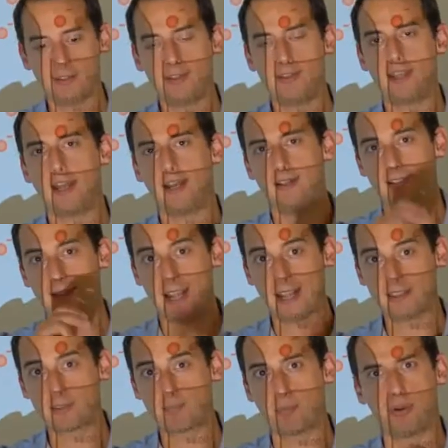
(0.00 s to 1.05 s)
it and in
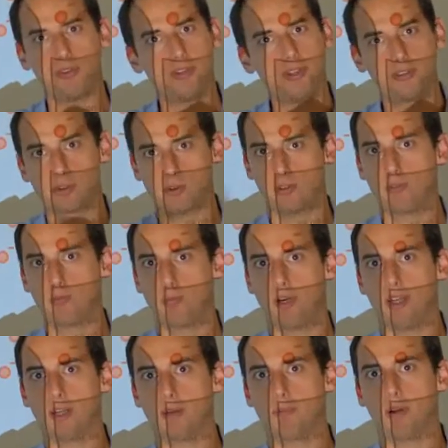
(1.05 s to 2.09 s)
that spot it's going to
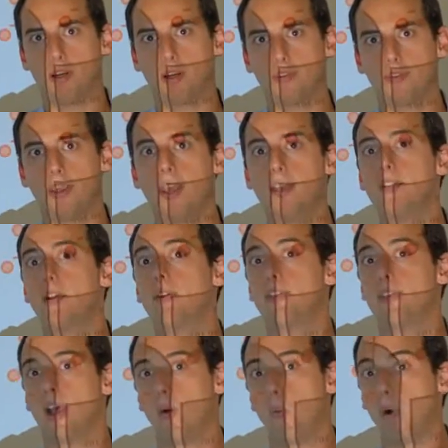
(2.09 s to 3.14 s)
break apart. There is
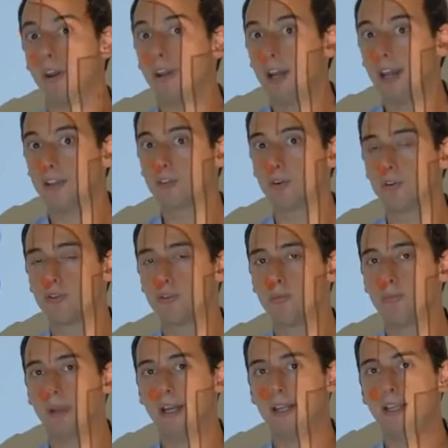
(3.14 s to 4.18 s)
now one electron too
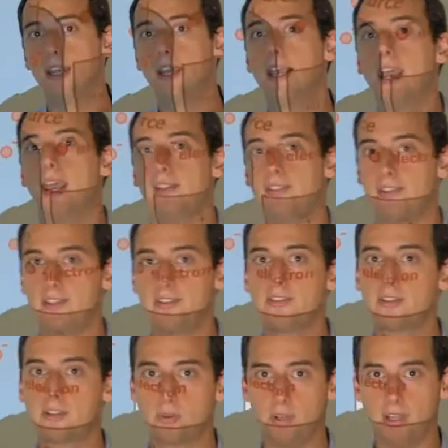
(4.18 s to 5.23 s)
many and
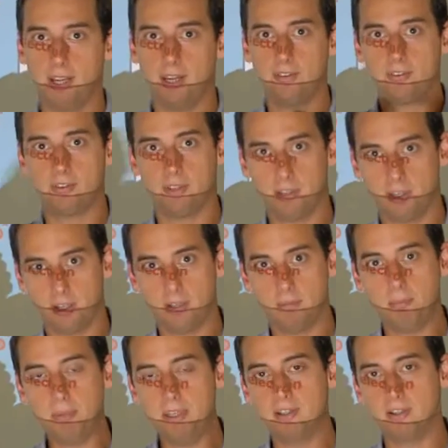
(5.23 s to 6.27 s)
this creates an
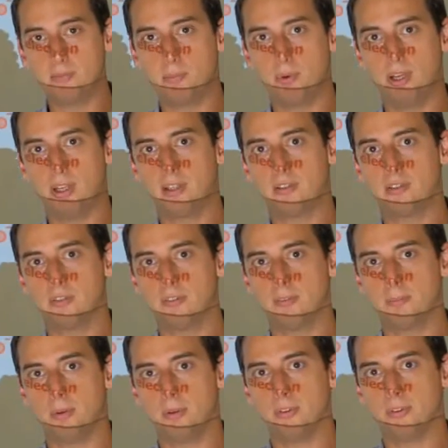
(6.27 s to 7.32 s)
immediate breakage of the
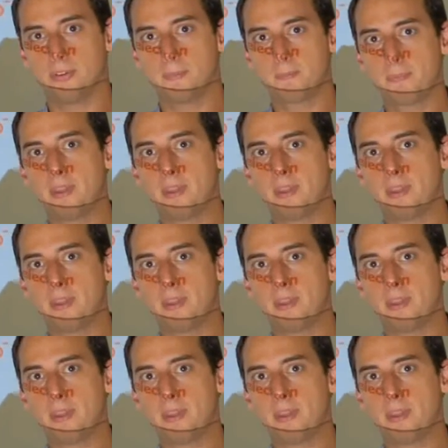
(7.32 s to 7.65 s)
bond.